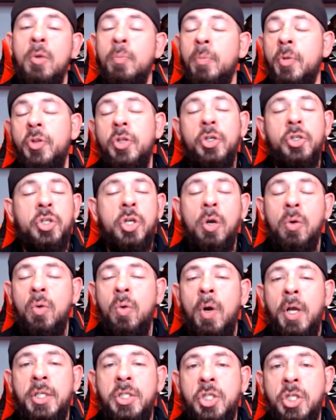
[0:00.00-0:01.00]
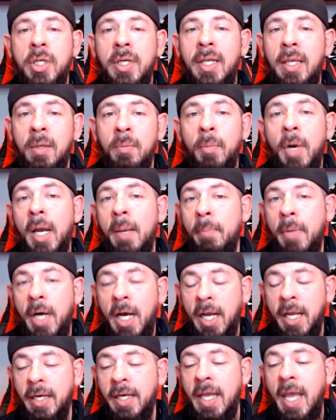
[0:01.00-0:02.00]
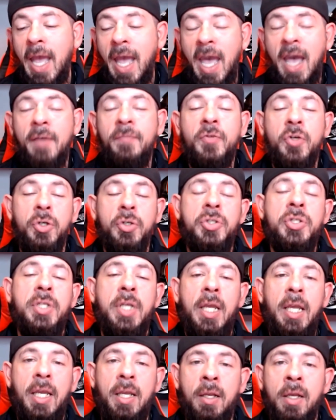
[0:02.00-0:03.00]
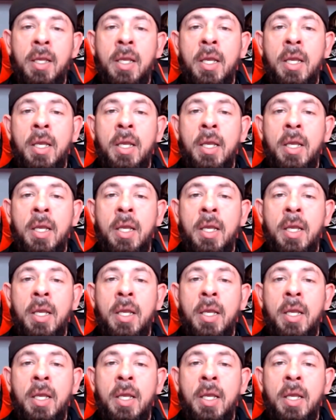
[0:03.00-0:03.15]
But there's no question in my mind, after seeing,